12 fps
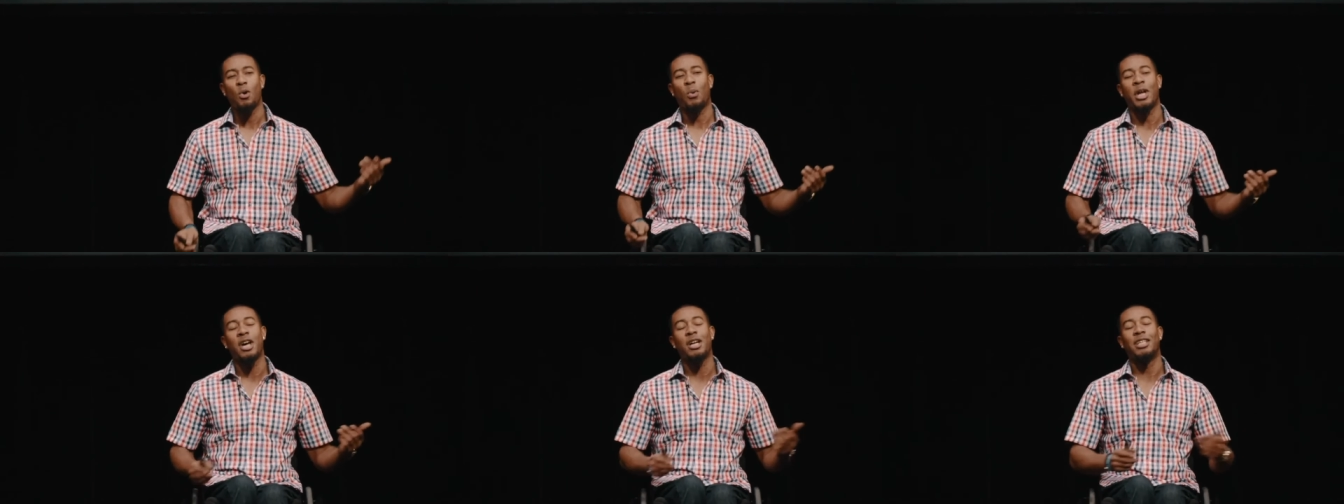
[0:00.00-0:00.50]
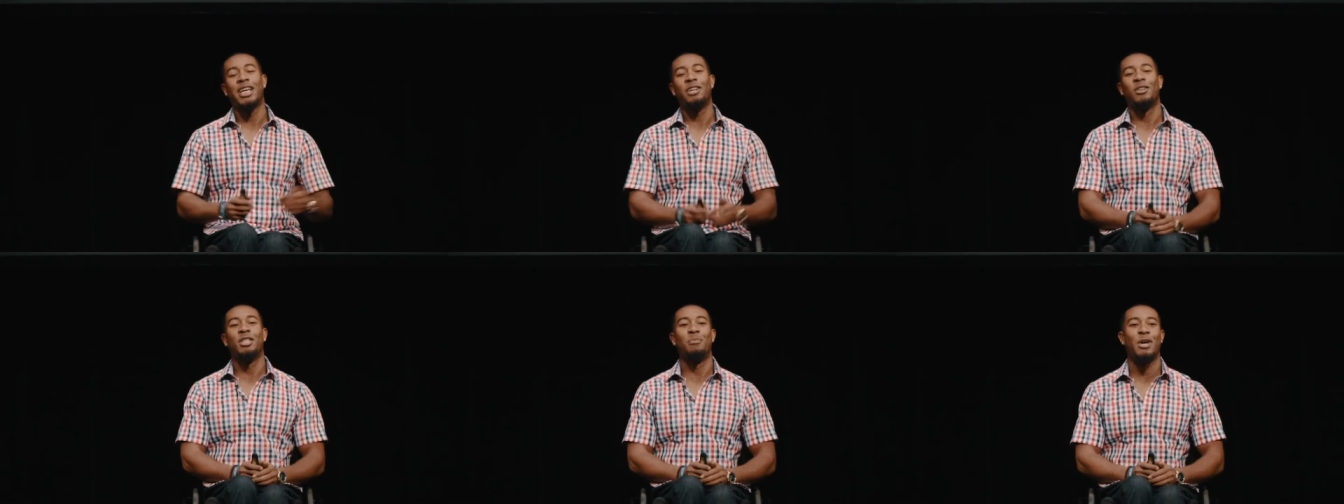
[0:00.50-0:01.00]
When I got a
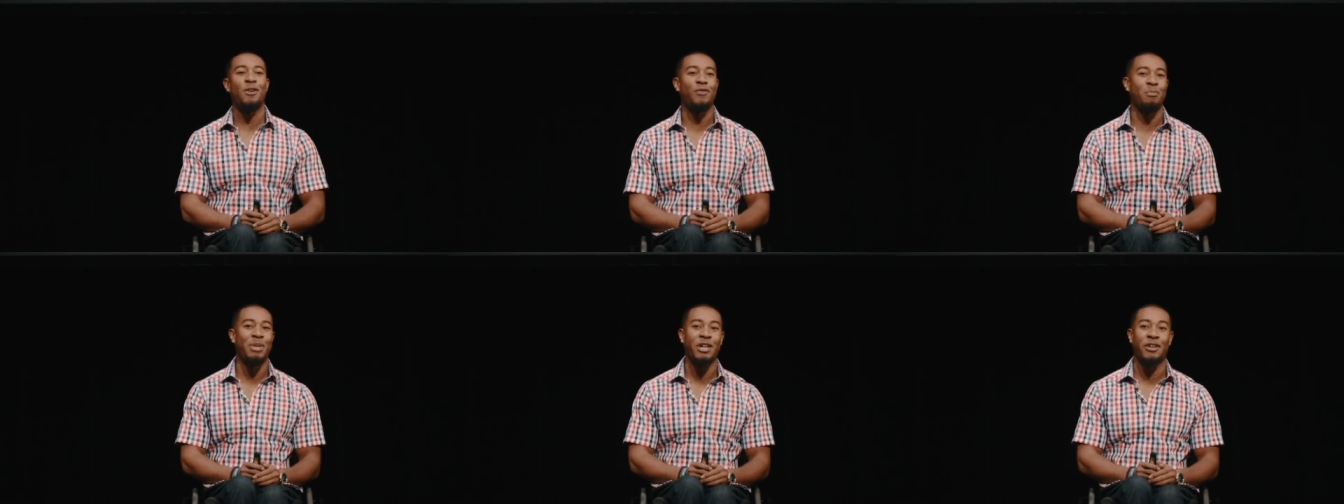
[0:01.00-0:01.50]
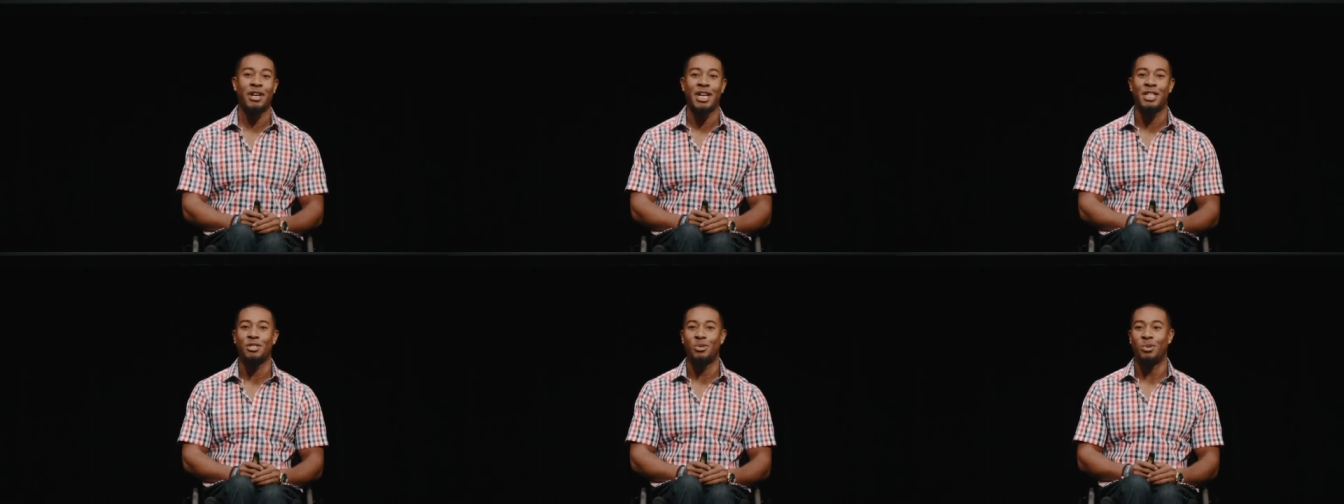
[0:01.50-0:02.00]
letter in the mail from Pickering
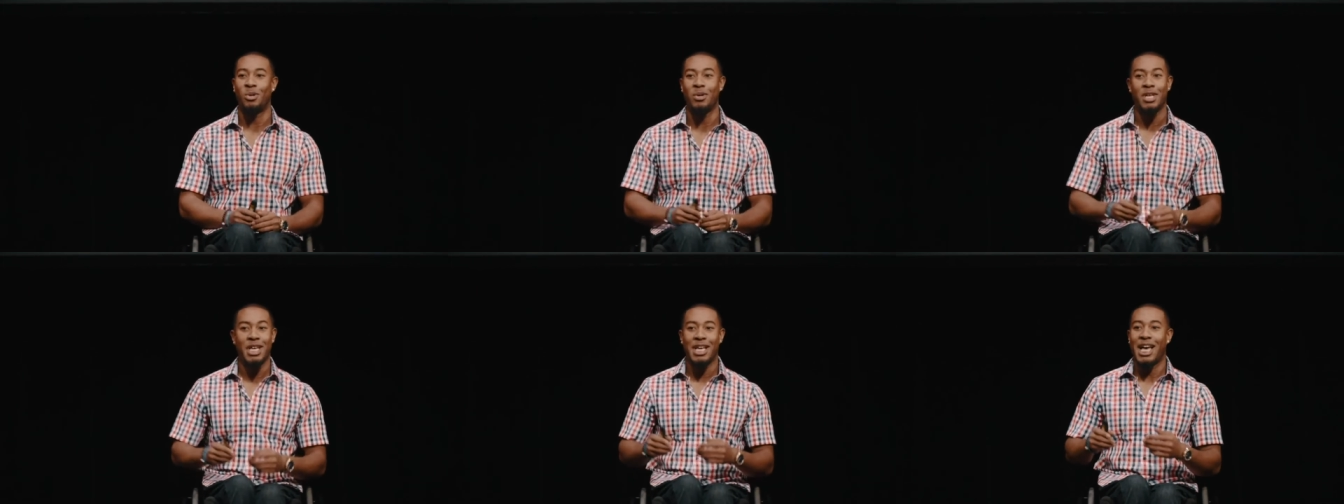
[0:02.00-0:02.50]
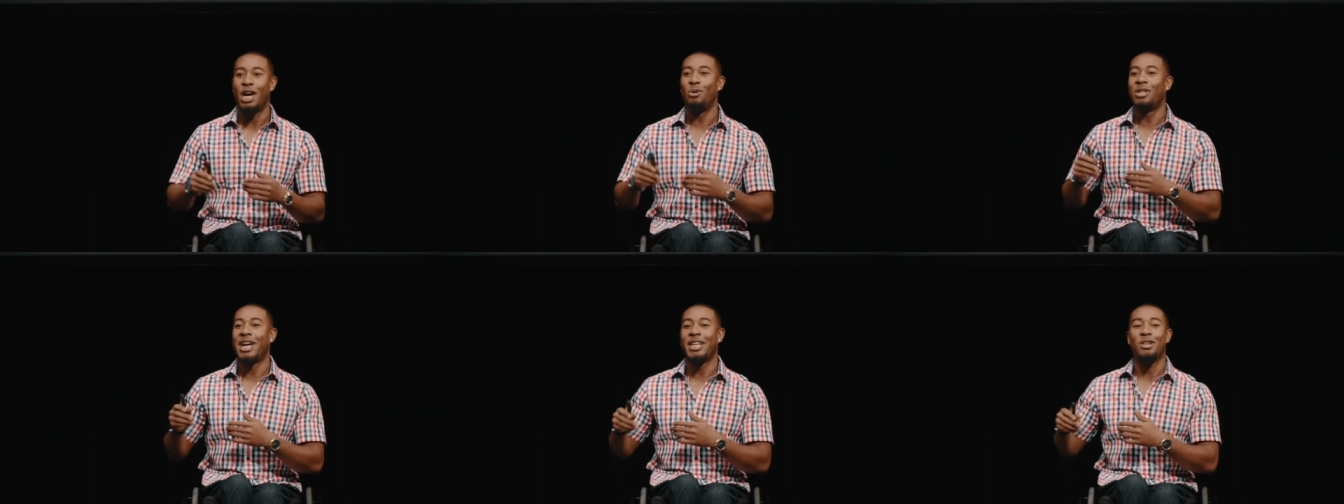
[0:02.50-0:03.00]
High School
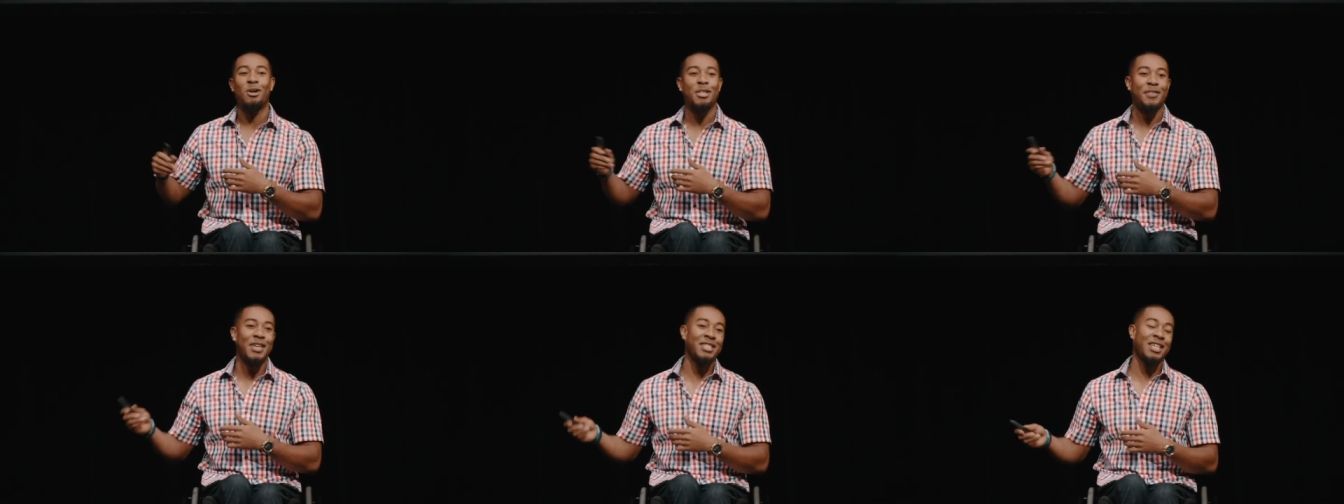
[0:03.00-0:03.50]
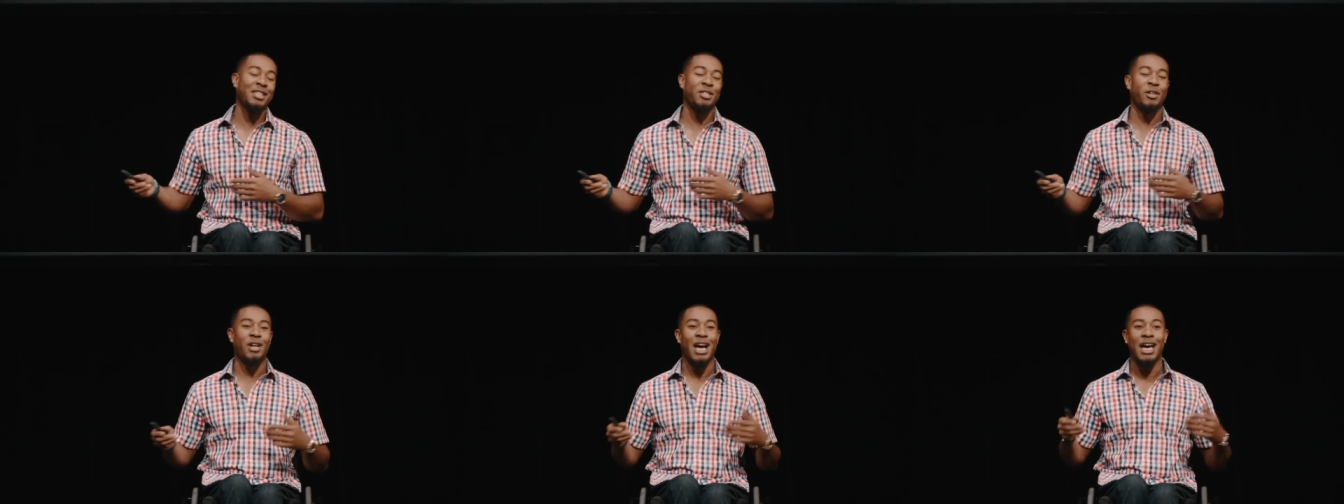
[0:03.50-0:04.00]
outlining all the things that
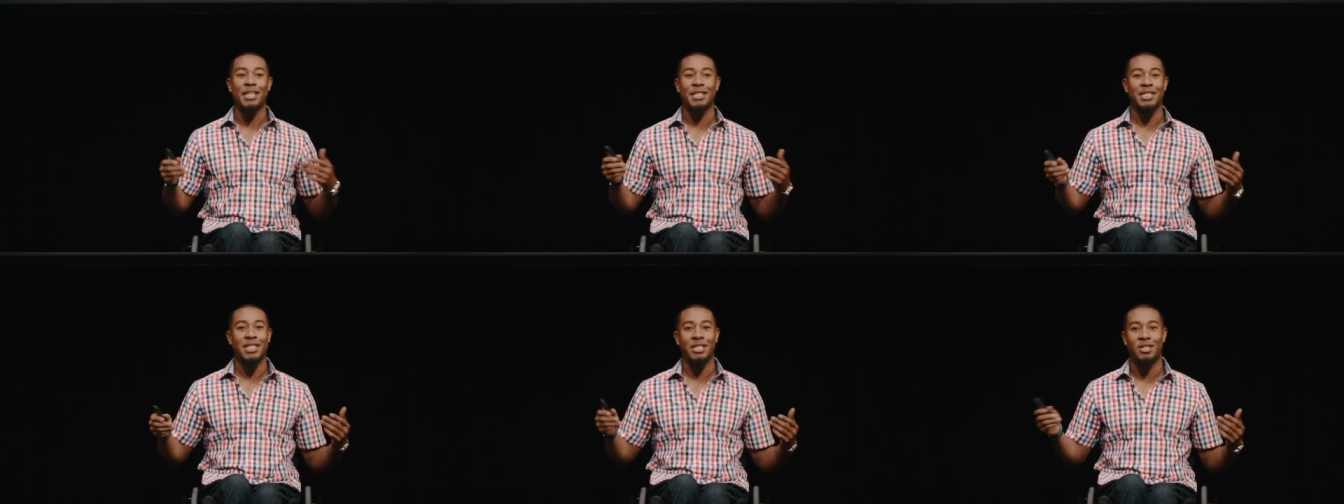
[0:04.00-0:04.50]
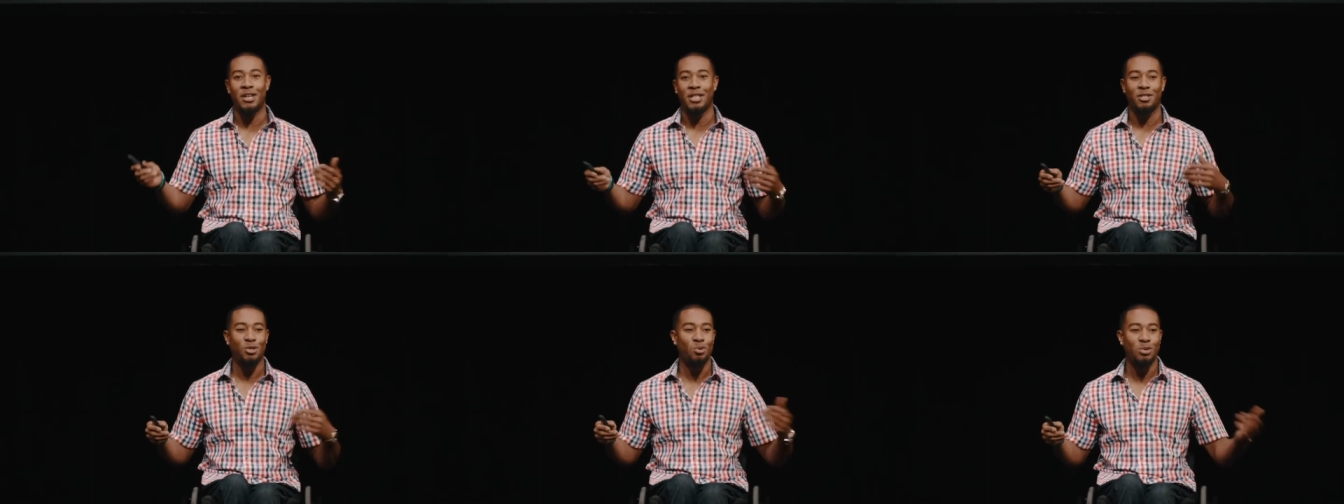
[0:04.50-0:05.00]
their athletes had done
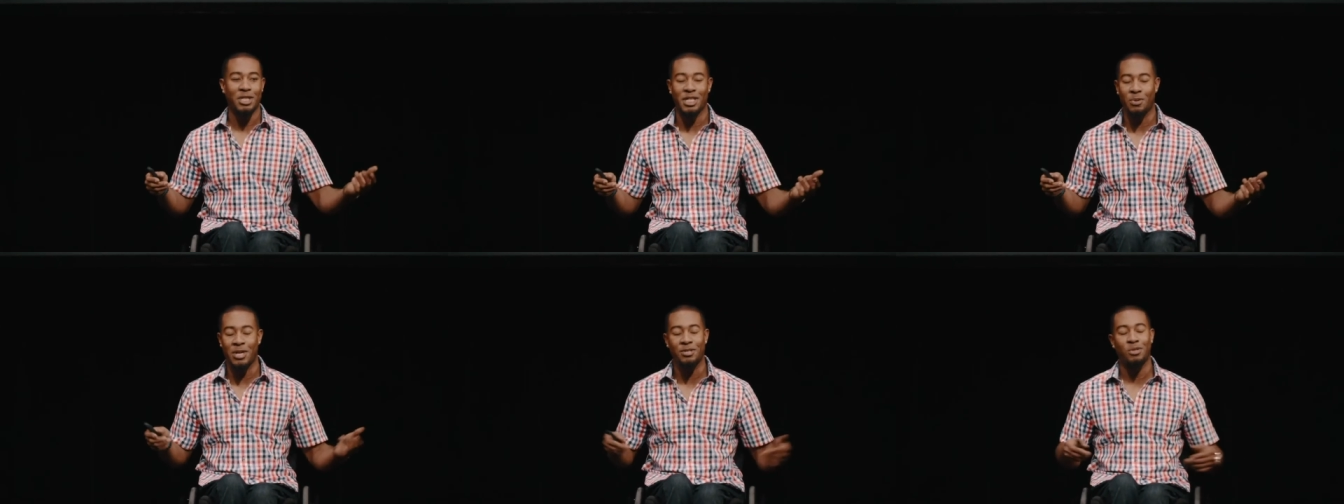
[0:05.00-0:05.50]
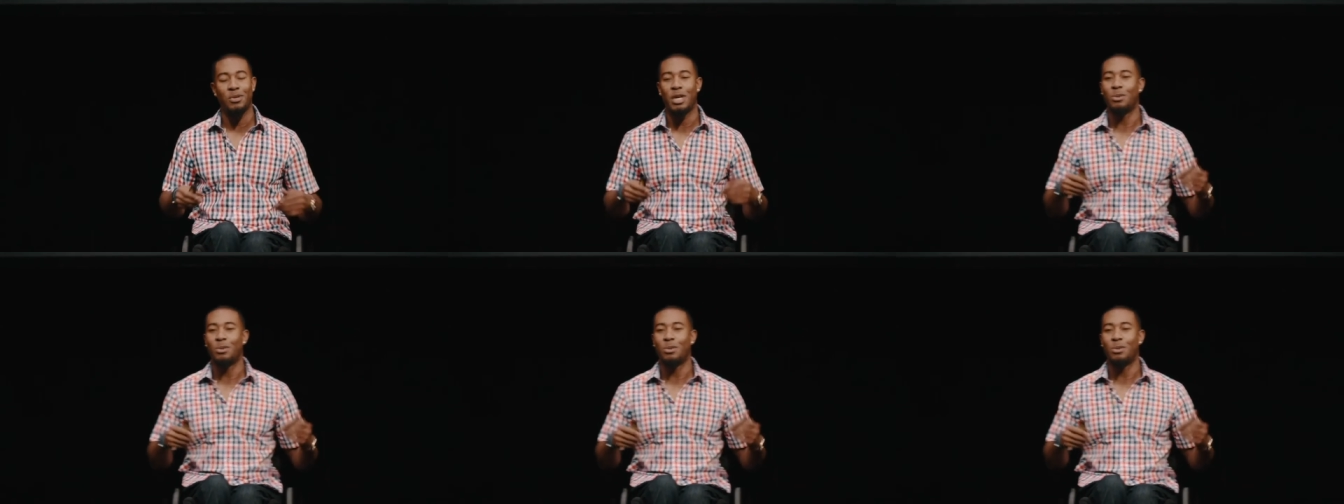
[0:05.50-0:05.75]
in the schools that they went to,